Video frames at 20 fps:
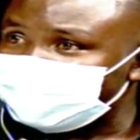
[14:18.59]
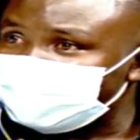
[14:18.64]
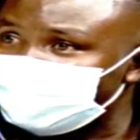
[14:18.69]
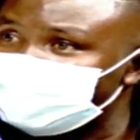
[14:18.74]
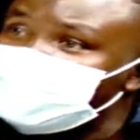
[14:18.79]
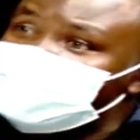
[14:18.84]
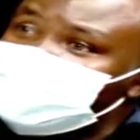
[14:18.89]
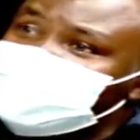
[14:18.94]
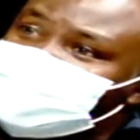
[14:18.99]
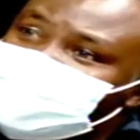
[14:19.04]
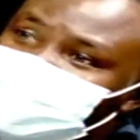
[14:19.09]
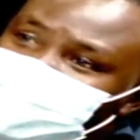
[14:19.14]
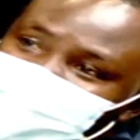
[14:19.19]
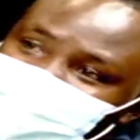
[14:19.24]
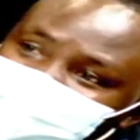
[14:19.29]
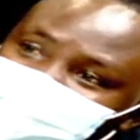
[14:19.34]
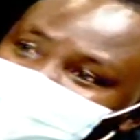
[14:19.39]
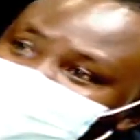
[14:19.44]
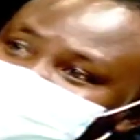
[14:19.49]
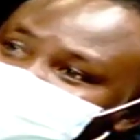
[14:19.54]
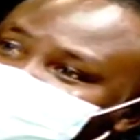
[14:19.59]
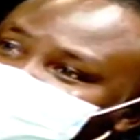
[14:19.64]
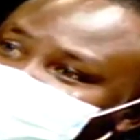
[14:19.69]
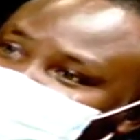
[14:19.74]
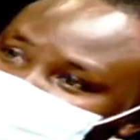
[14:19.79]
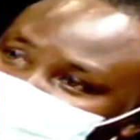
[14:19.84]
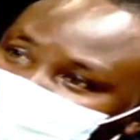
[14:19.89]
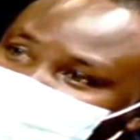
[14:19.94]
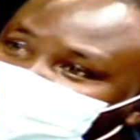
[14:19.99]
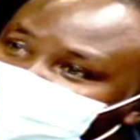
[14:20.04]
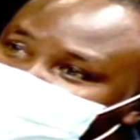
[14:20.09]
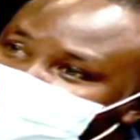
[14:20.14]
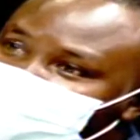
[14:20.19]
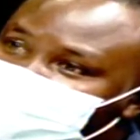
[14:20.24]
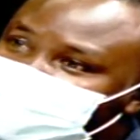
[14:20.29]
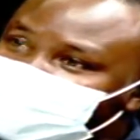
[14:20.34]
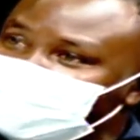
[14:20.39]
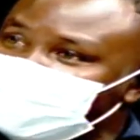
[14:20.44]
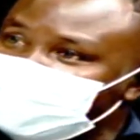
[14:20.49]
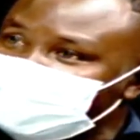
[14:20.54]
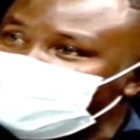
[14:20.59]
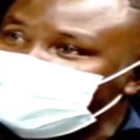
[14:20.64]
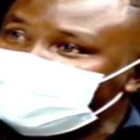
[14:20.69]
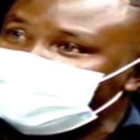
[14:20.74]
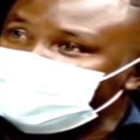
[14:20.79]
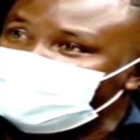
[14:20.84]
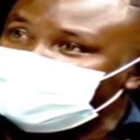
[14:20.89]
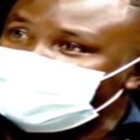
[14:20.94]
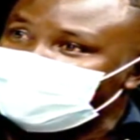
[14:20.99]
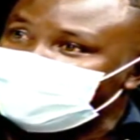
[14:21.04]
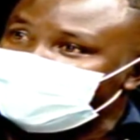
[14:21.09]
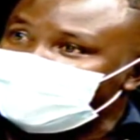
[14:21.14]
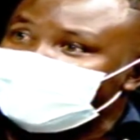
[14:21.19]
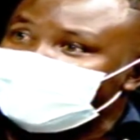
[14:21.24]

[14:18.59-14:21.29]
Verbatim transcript: Because of the process and what they are seeing on TV.